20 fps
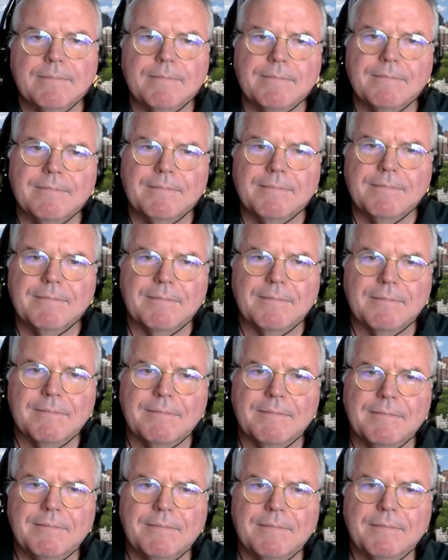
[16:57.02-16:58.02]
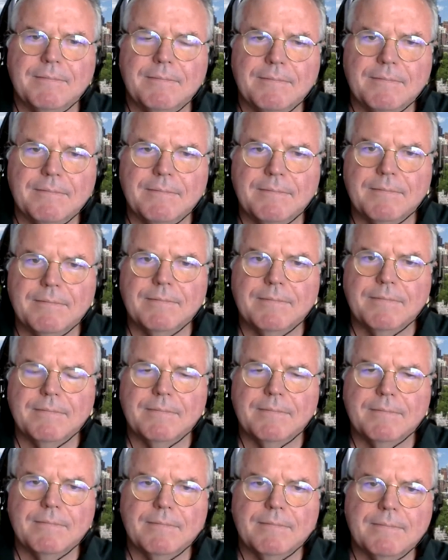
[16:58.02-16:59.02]

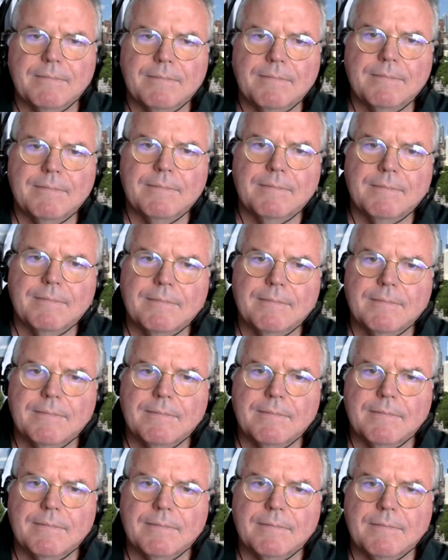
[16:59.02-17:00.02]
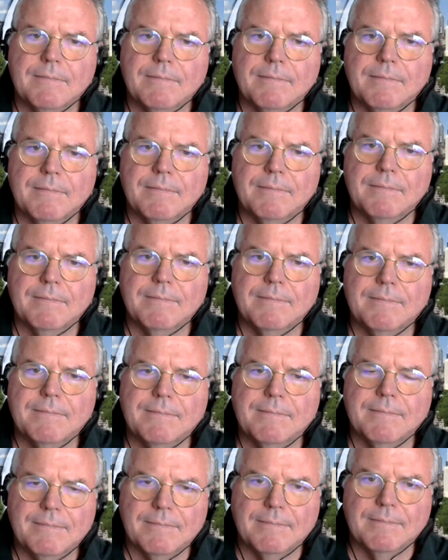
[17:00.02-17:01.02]

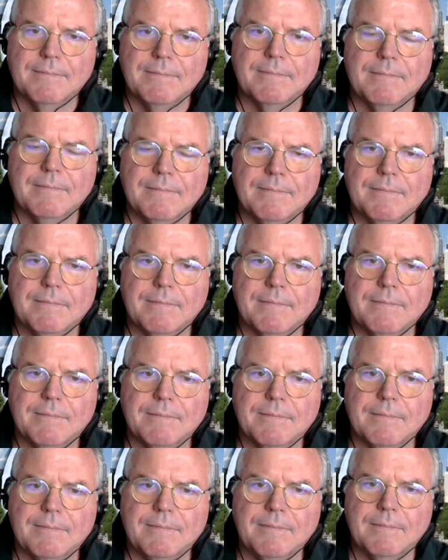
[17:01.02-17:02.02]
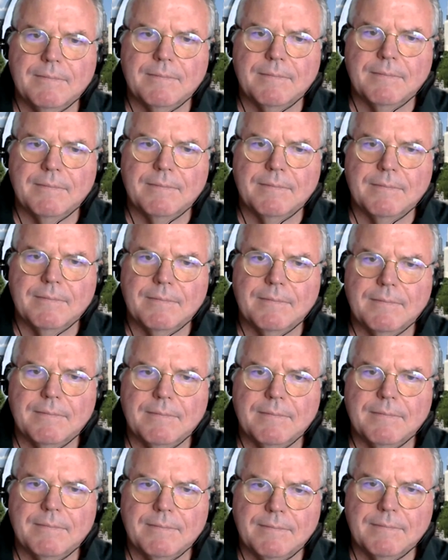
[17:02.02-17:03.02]

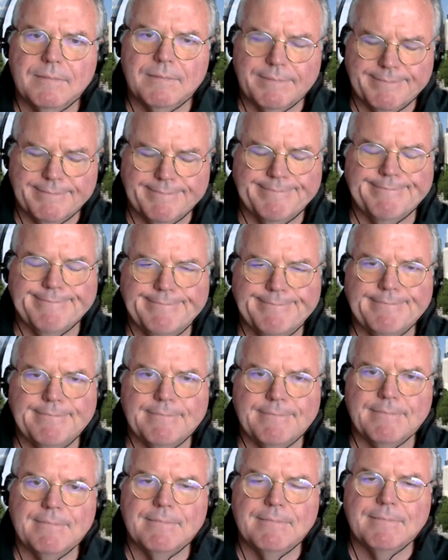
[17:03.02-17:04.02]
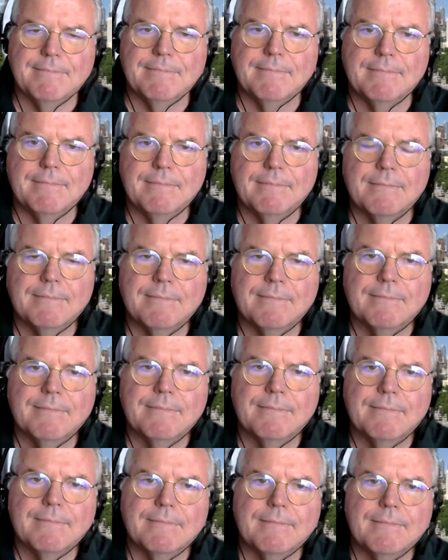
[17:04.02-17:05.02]
No words are spoken by the person on screen.